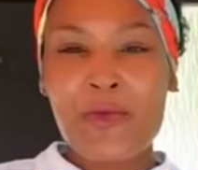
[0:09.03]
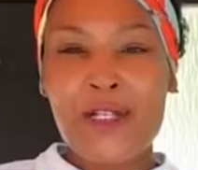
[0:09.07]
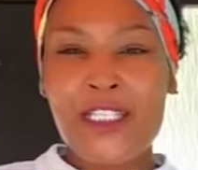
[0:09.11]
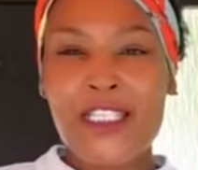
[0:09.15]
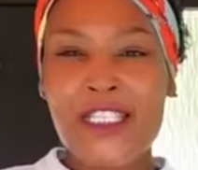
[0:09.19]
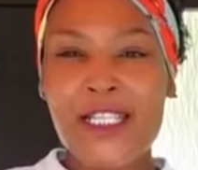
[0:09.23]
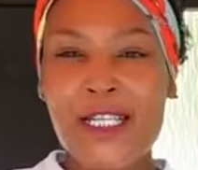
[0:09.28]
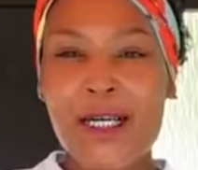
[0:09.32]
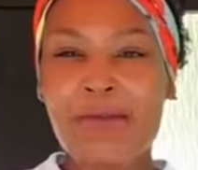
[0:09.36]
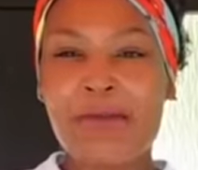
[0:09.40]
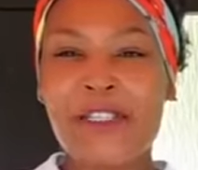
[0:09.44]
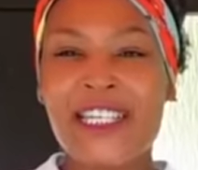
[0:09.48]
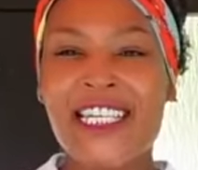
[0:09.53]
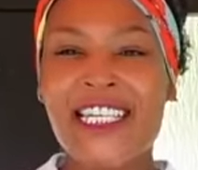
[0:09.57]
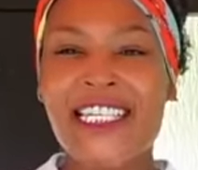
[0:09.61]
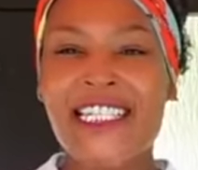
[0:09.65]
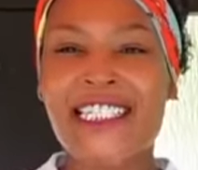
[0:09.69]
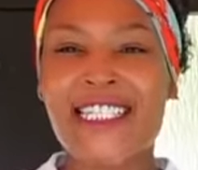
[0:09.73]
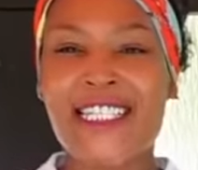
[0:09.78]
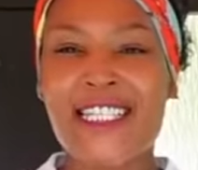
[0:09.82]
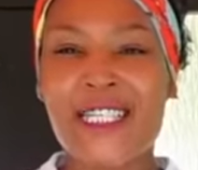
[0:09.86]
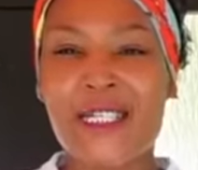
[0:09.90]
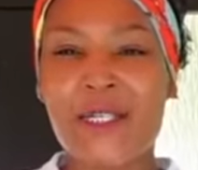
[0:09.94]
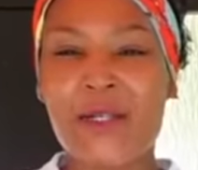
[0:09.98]
What's up,
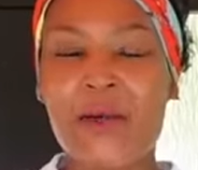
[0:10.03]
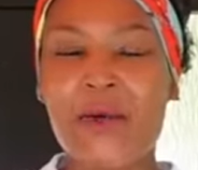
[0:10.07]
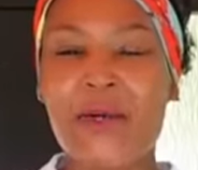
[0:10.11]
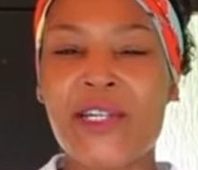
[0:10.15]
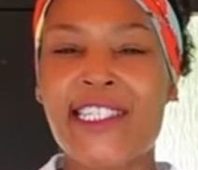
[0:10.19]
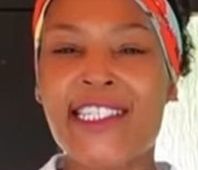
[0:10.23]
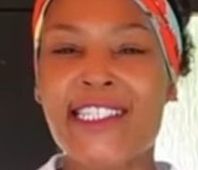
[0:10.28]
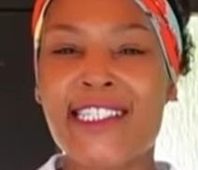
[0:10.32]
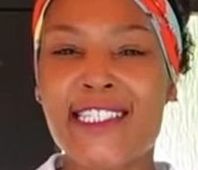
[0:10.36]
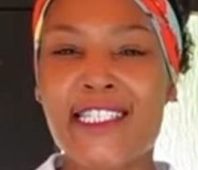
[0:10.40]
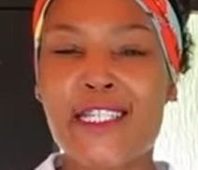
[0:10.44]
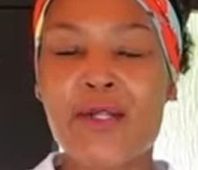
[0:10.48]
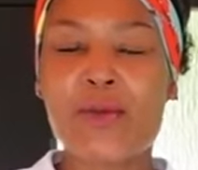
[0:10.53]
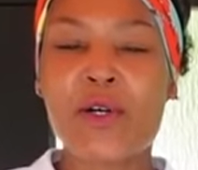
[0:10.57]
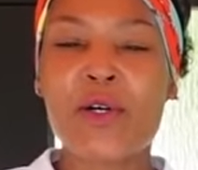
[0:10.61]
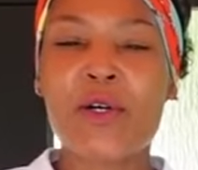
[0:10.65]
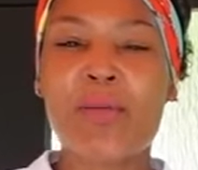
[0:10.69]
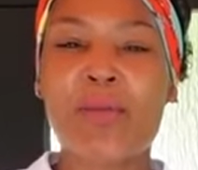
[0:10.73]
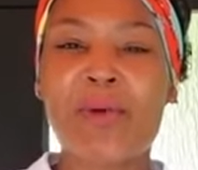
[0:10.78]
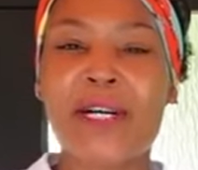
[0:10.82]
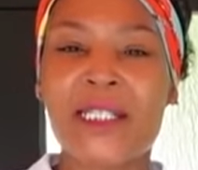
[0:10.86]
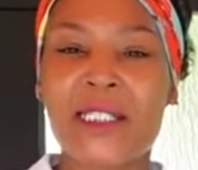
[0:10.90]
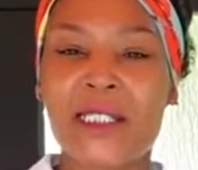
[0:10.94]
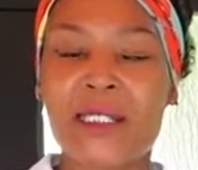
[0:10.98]
kings and queens?
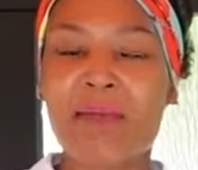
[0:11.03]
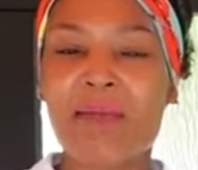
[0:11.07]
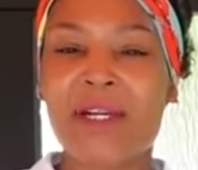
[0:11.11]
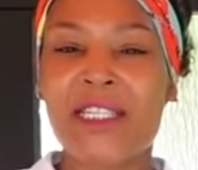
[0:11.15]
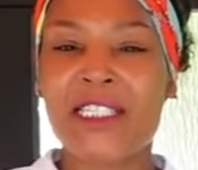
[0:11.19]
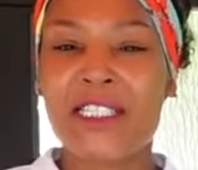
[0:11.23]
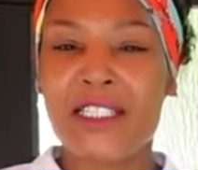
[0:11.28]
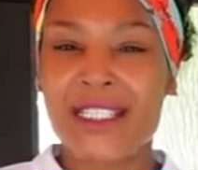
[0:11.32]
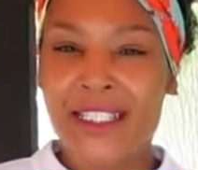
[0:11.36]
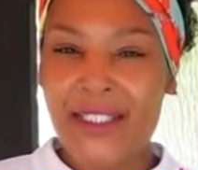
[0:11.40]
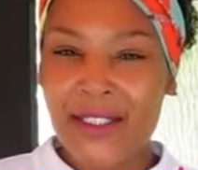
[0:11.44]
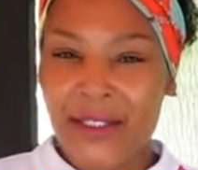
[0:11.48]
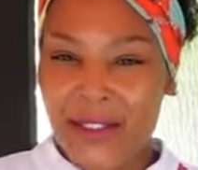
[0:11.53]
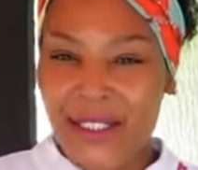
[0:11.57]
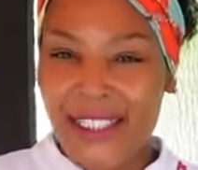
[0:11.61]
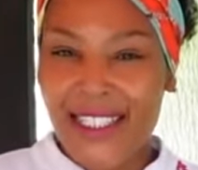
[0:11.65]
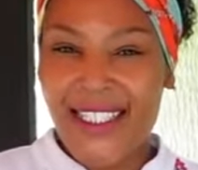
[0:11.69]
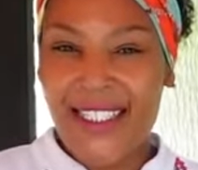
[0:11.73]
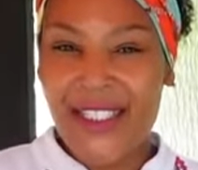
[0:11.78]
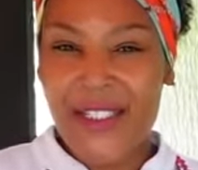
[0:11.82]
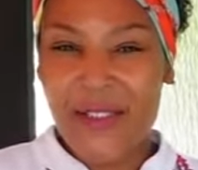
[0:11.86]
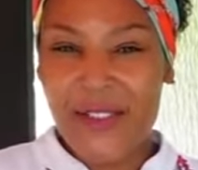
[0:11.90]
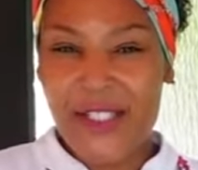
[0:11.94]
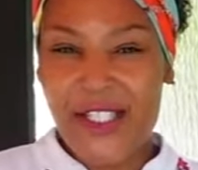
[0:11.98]
Welcome back to my channel.
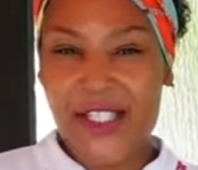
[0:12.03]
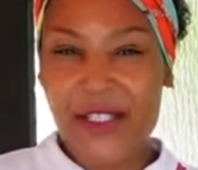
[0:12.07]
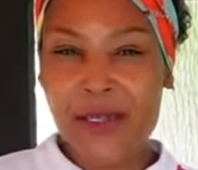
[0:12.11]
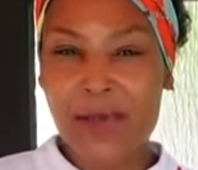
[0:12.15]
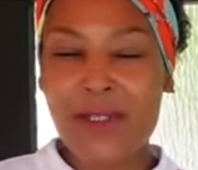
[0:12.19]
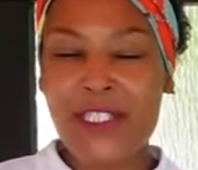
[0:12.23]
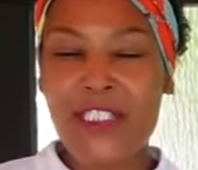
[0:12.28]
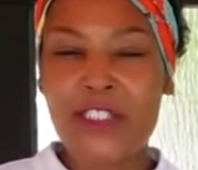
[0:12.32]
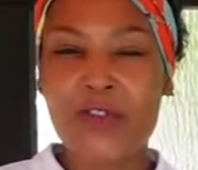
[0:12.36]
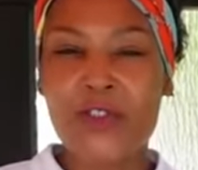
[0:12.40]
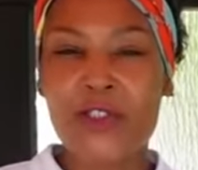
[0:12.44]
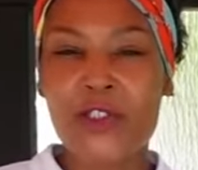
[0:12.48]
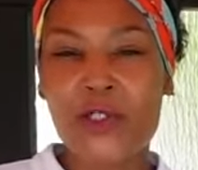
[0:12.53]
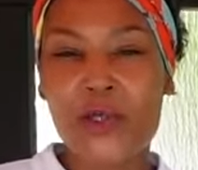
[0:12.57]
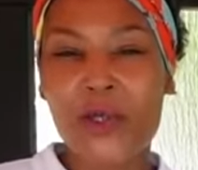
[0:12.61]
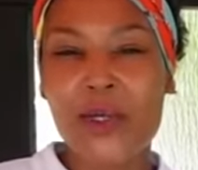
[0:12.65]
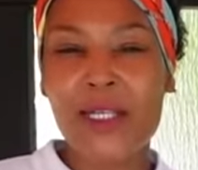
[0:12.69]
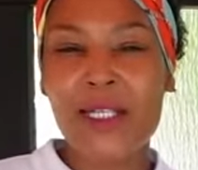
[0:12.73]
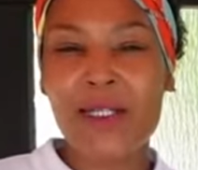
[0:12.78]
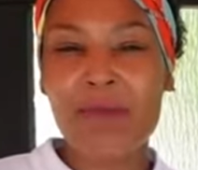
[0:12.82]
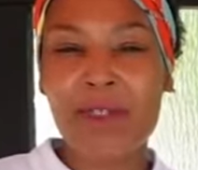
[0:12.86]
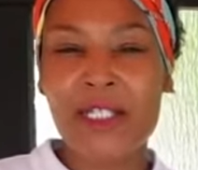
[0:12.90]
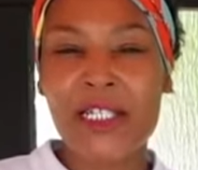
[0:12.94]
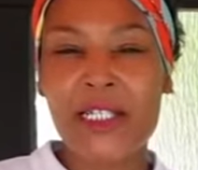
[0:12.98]
Thank you so much for
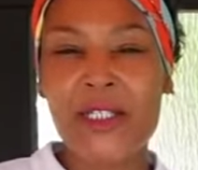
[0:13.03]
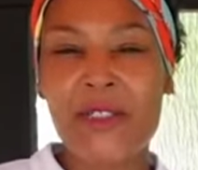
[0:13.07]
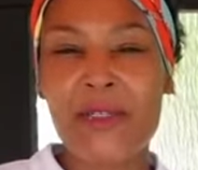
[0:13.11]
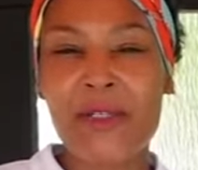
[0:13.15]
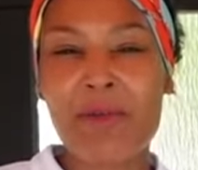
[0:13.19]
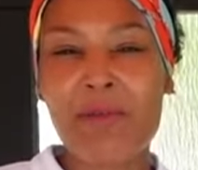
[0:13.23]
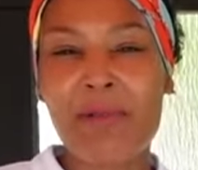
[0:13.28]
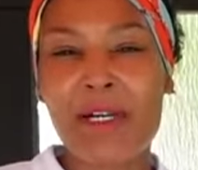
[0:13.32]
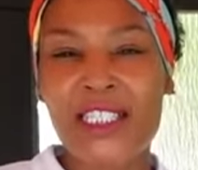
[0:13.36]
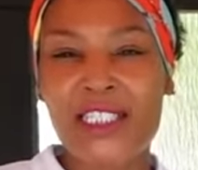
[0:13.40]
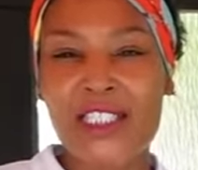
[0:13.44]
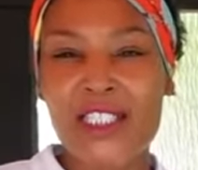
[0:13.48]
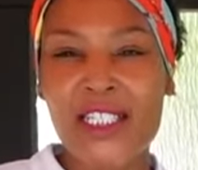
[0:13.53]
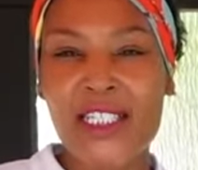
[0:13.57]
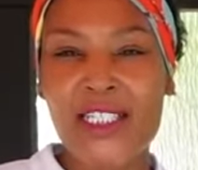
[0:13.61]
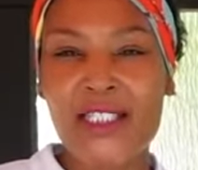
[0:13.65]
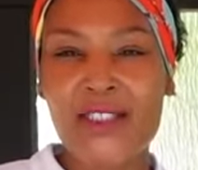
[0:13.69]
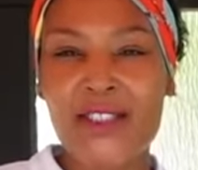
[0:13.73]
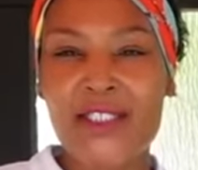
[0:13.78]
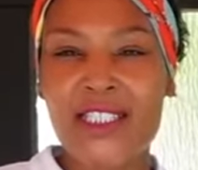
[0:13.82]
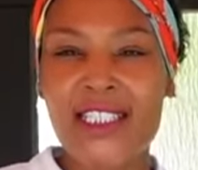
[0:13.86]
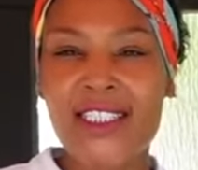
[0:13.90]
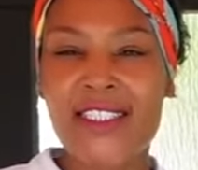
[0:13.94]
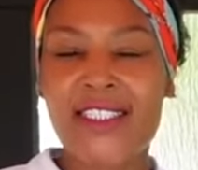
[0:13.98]
joining me here on my
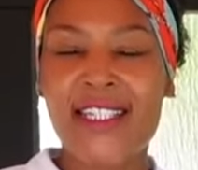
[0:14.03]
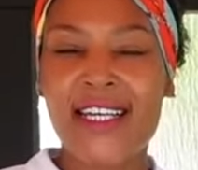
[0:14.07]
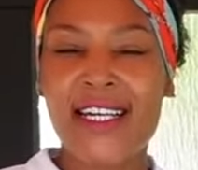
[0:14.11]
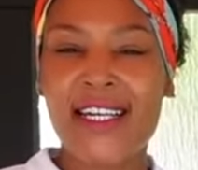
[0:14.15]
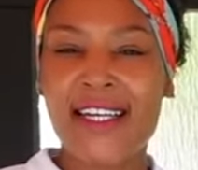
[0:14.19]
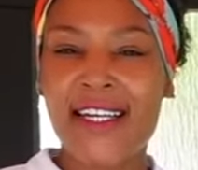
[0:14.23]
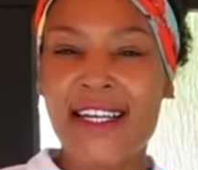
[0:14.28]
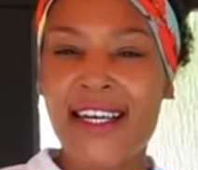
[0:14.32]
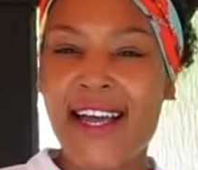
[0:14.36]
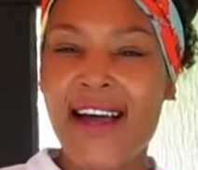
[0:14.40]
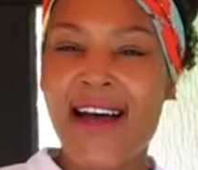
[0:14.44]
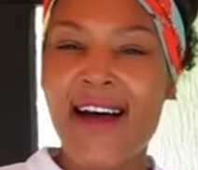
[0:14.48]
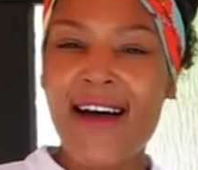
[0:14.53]
channel today.